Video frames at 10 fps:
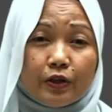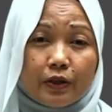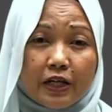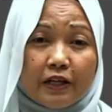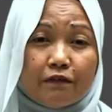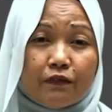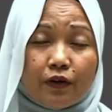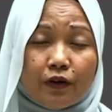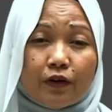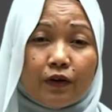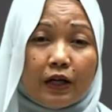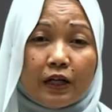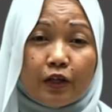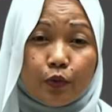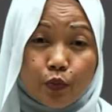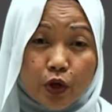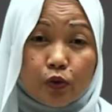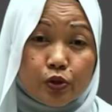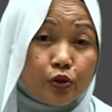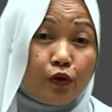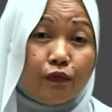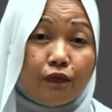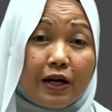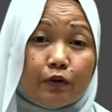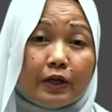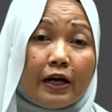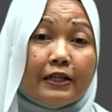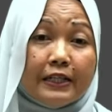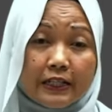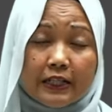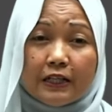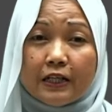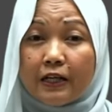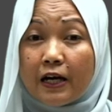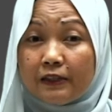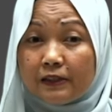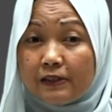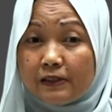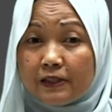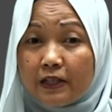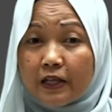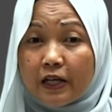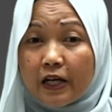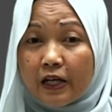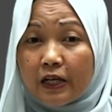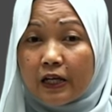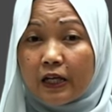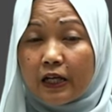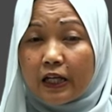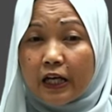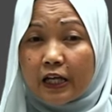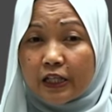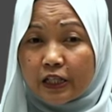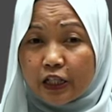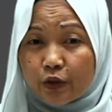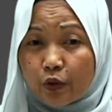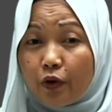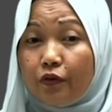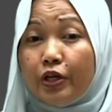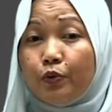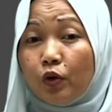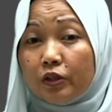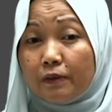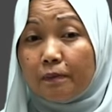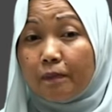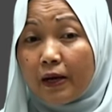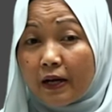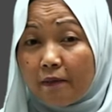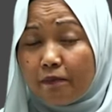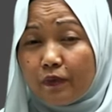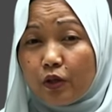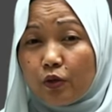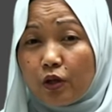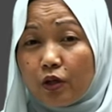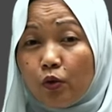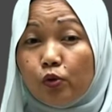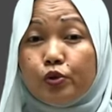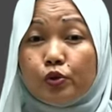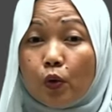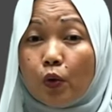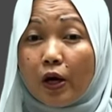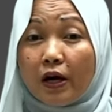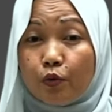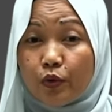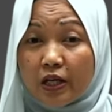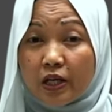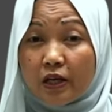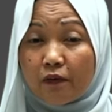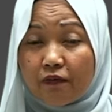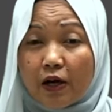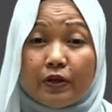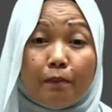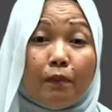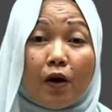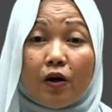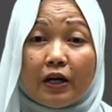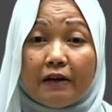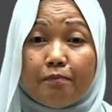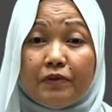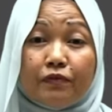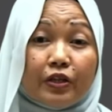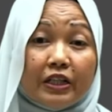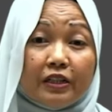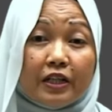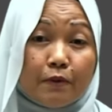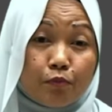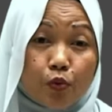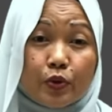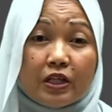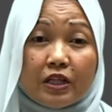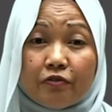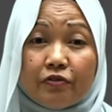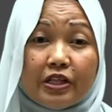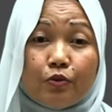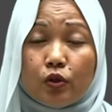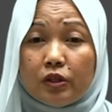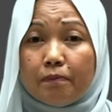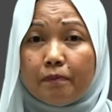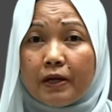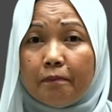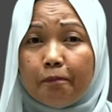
And for uh, we also found uh, leaking in gutters uh, and in rainwater pipe. also, we found a block and perforated bowing in rainwater pipe.